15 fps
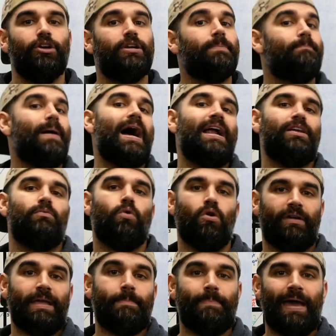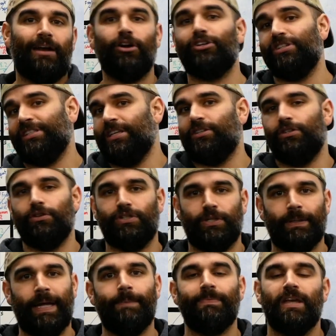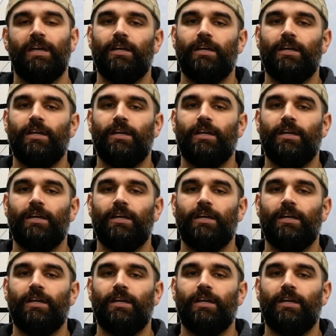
your body won't get better, just gets used to it.